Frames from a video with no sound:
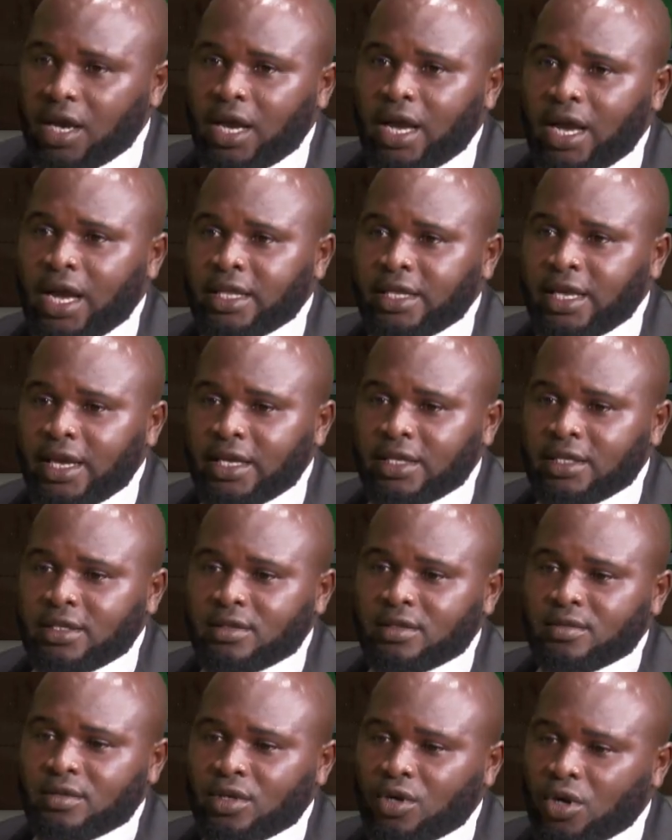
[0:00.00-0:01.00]
And
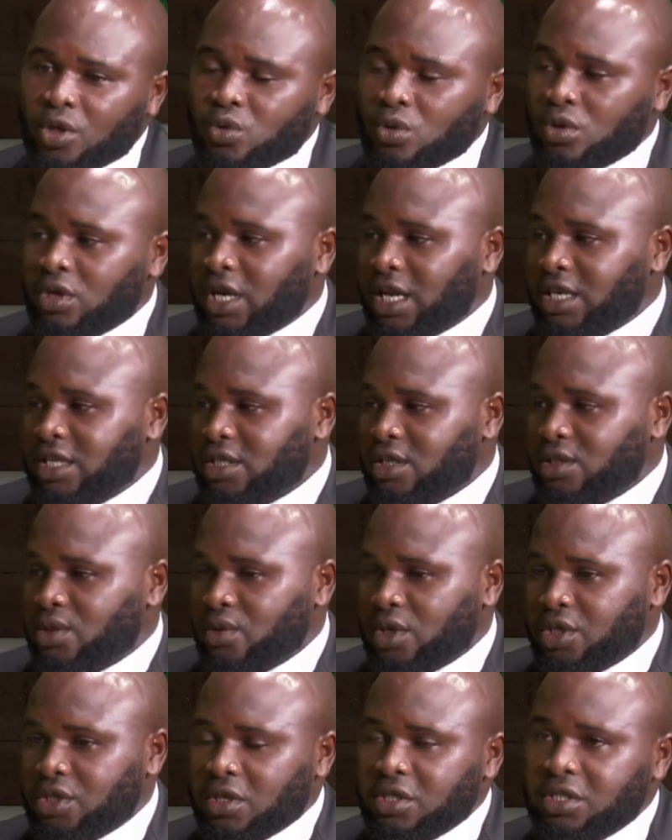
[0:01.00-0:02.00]
then the court will look at the
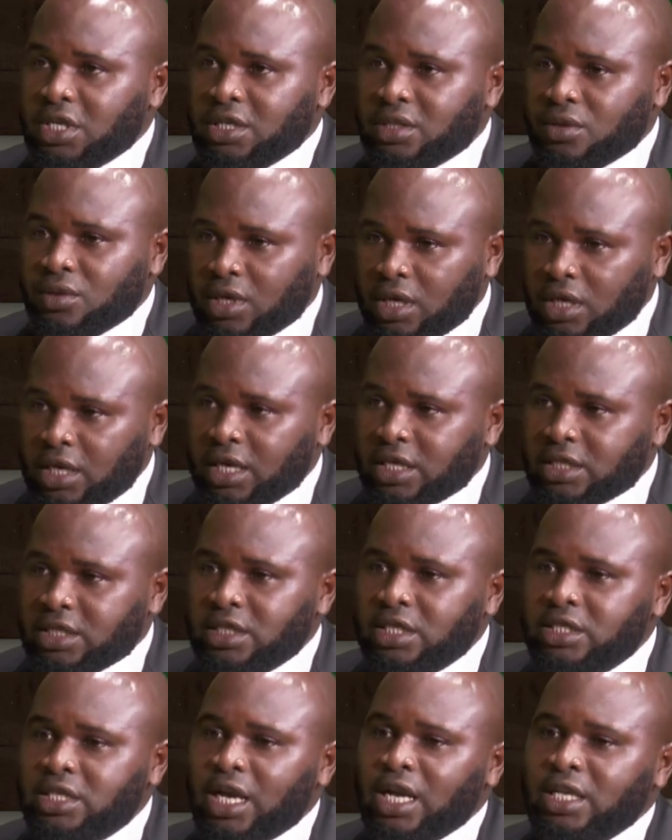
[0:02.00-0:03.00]
situation and say, okay, yes,
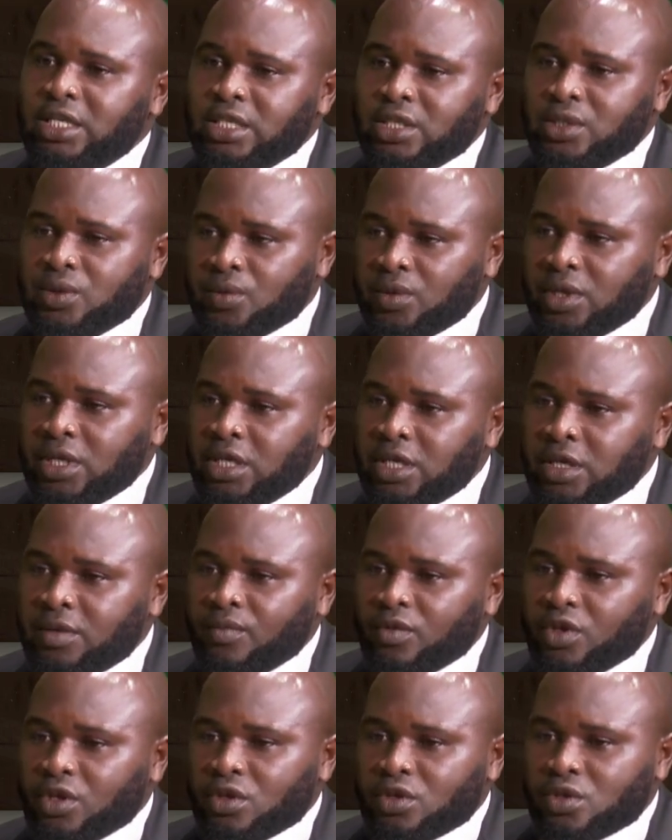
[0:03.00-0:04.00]
this act is really
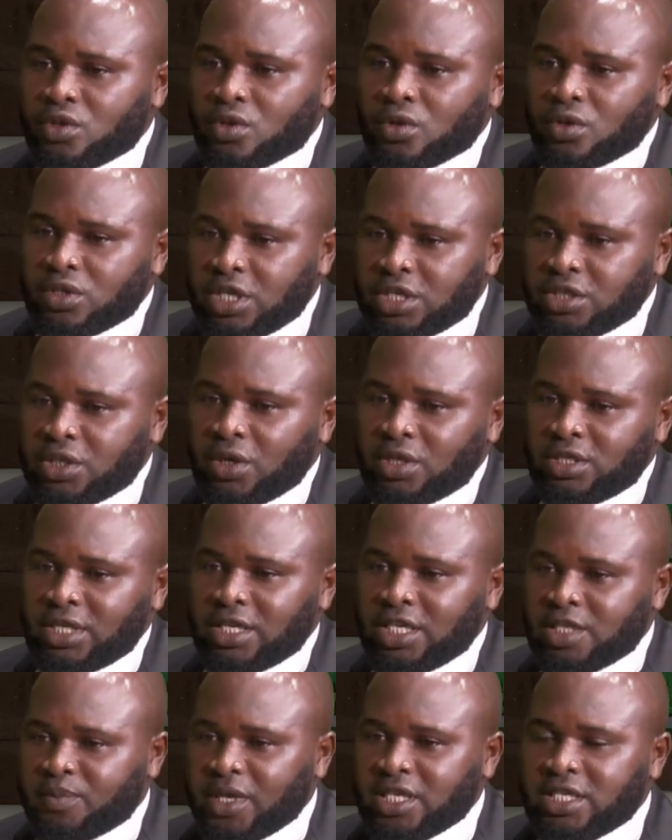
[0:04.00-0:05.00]
so dangerous
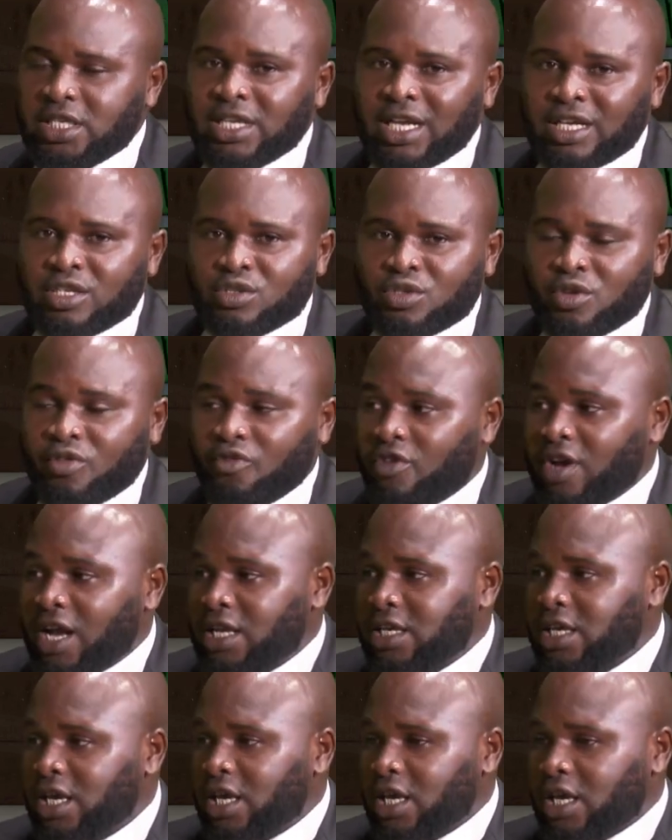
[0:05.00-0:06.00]
and this person has
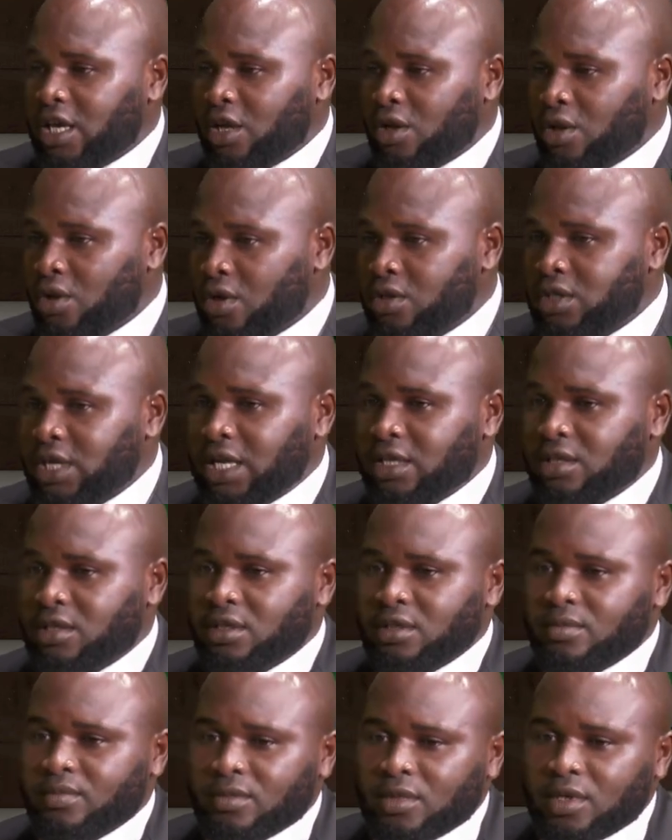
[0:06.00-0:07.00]
suffered a lot,
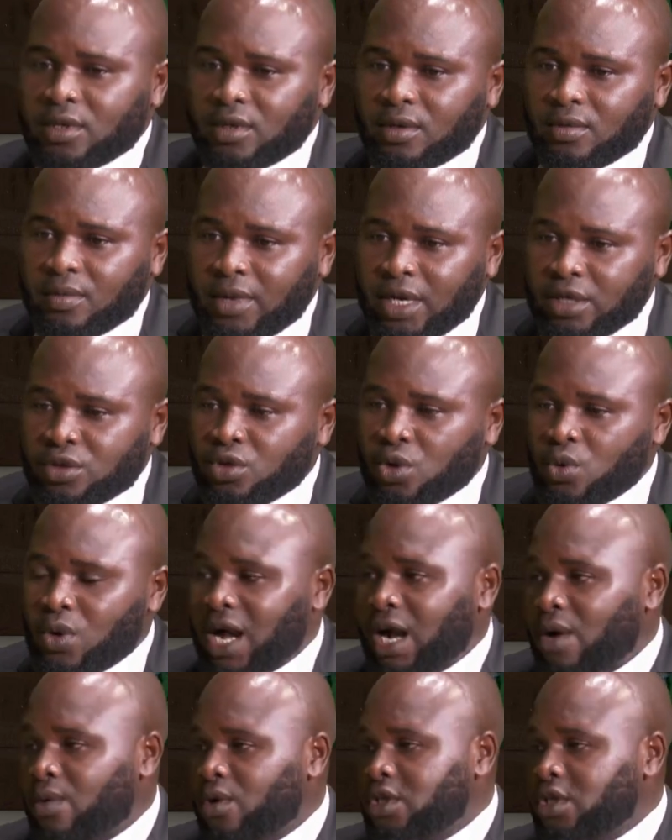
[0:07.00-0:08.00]
and by so we're
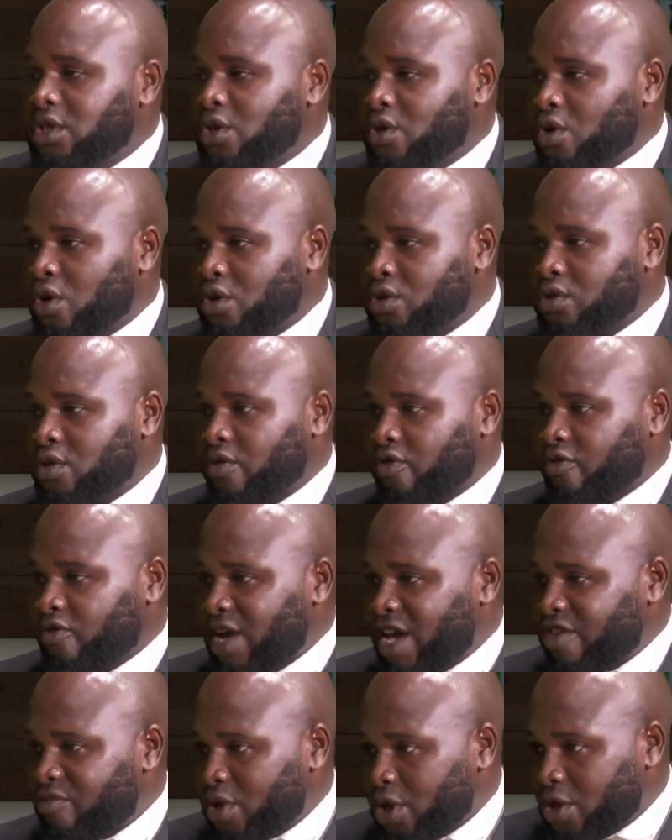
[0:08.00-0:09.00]
awarding the cost of
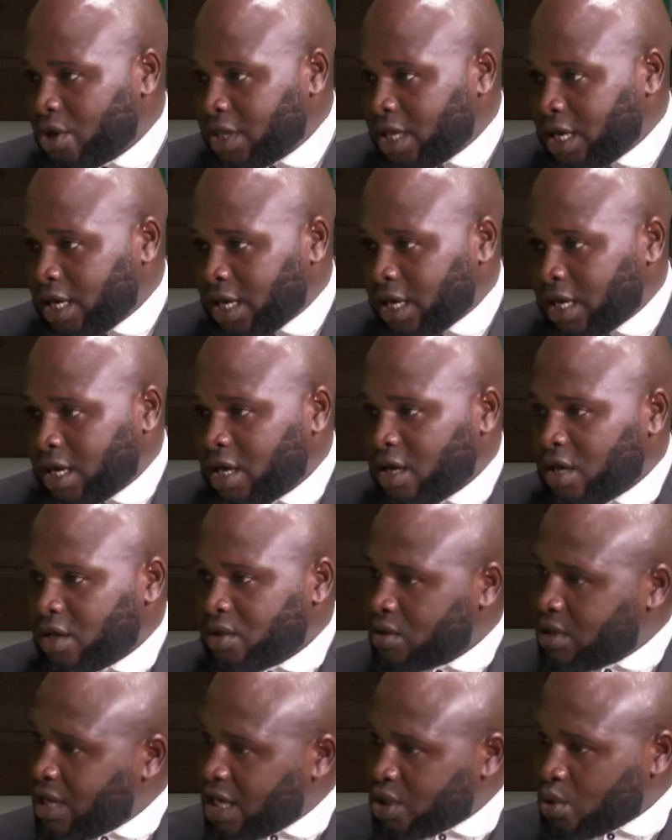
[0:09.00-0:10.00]
5 million naira.
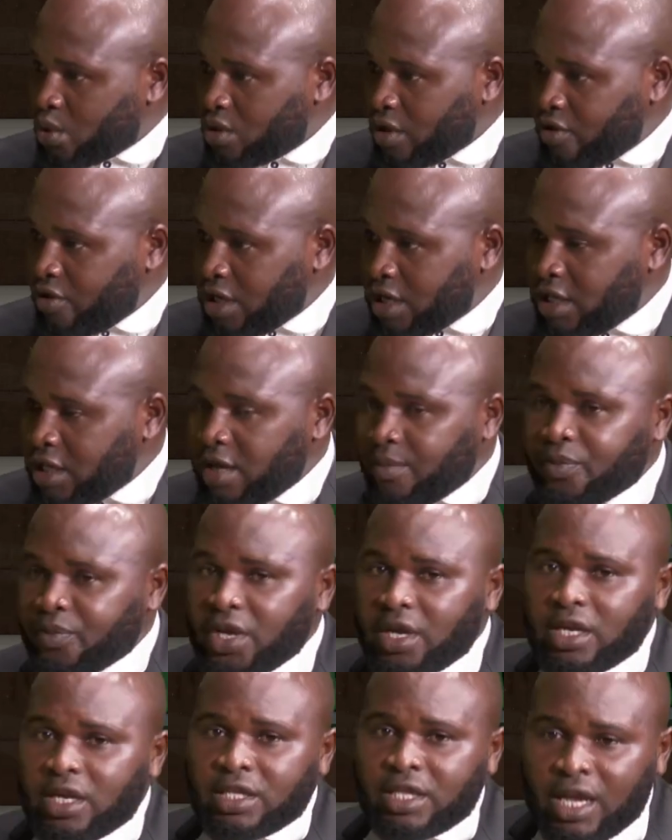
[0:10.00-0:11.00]
So that's one of the claims.
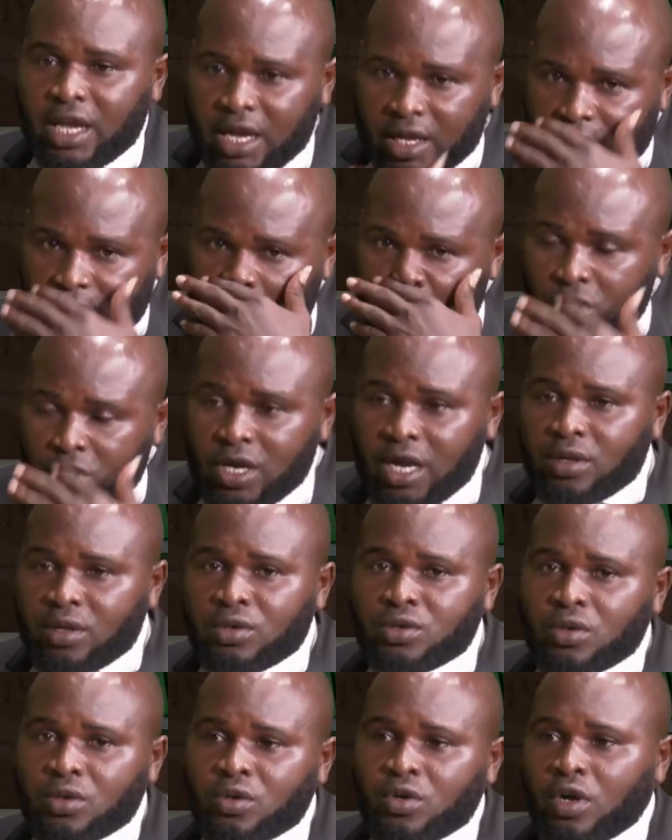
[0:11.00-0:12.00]
Now, you can
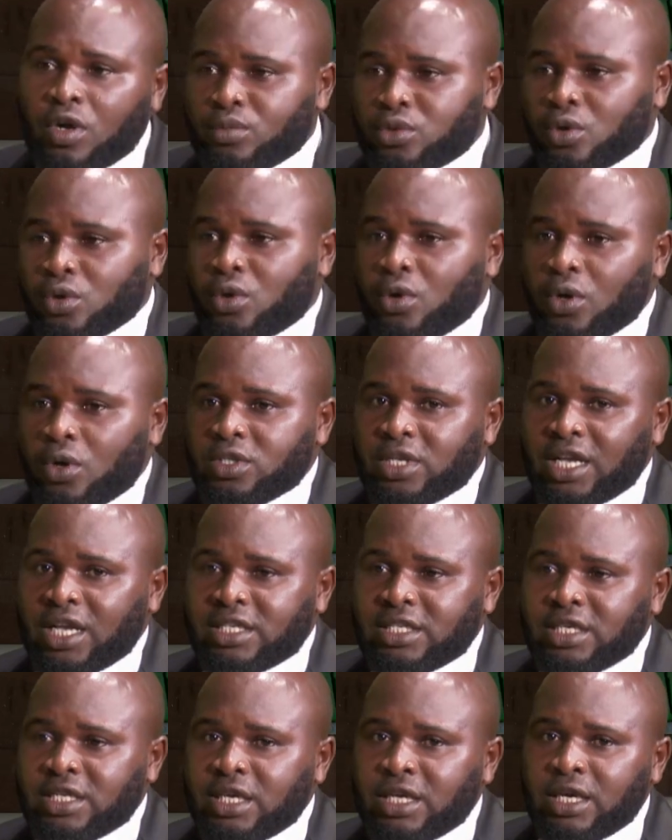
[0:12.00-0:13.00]
also come to court and
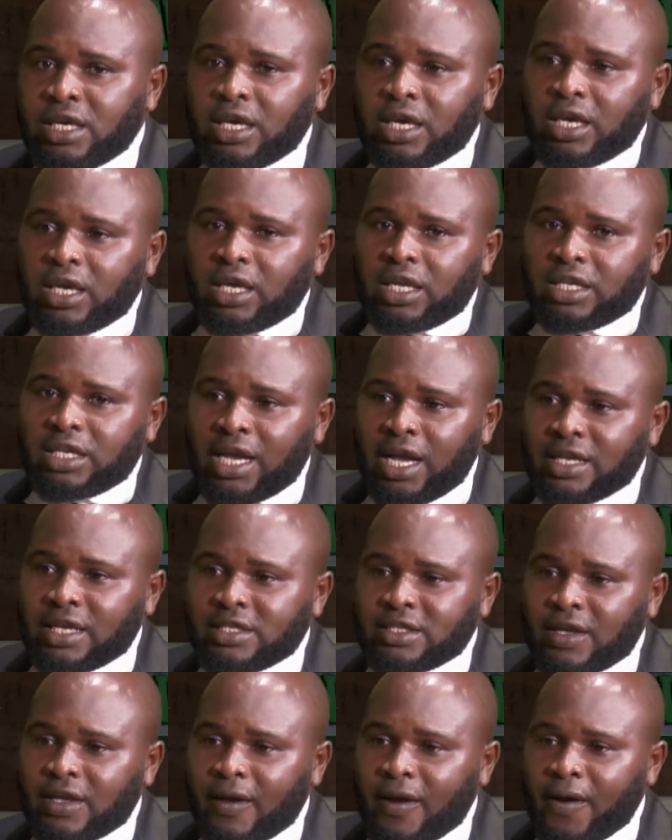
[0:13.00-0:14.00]
say
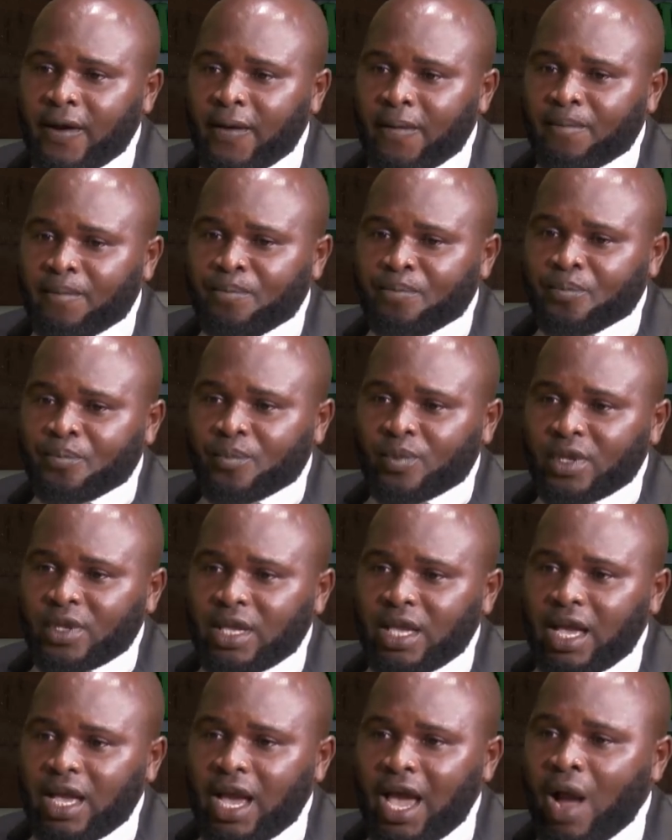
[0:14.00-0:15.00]
that
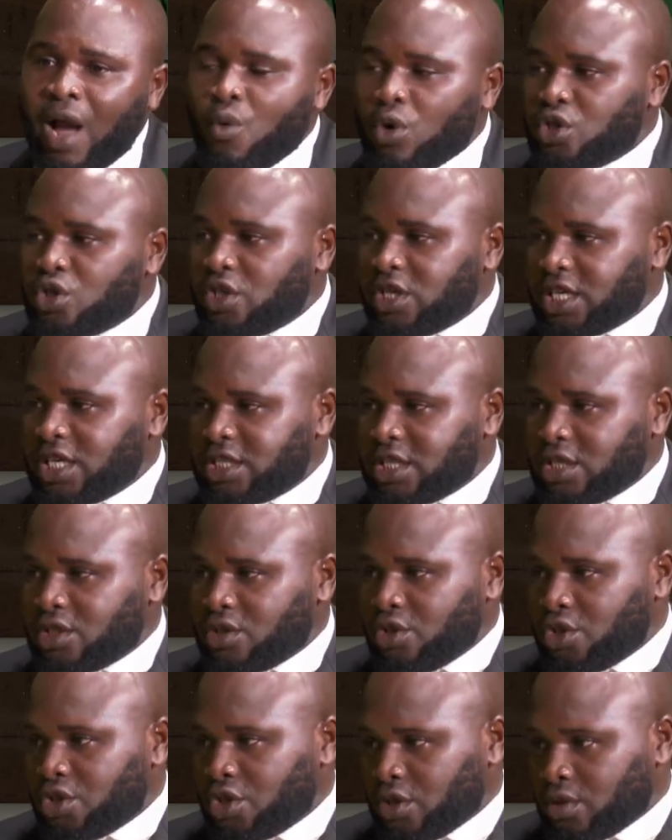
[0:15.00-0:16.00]
I want
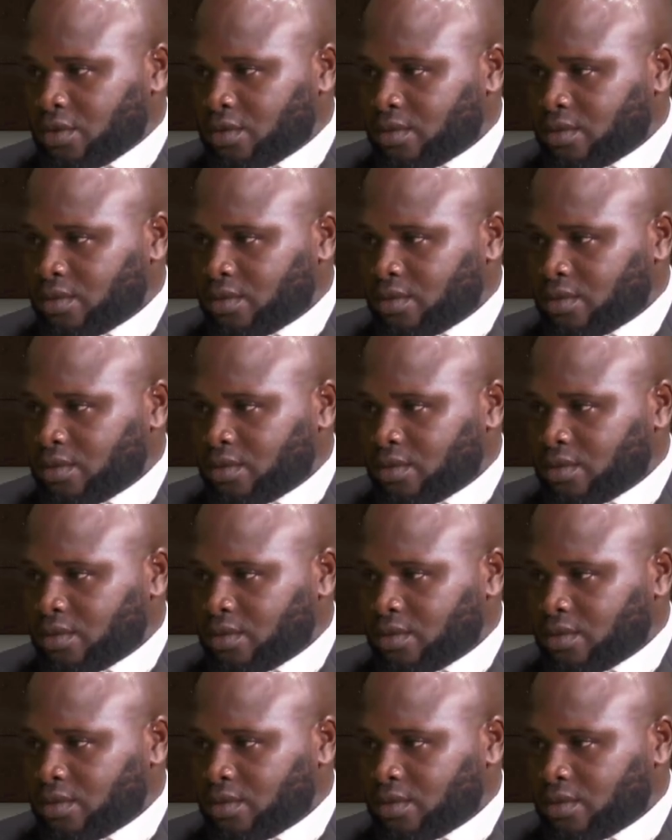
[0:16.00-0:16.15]
restitution.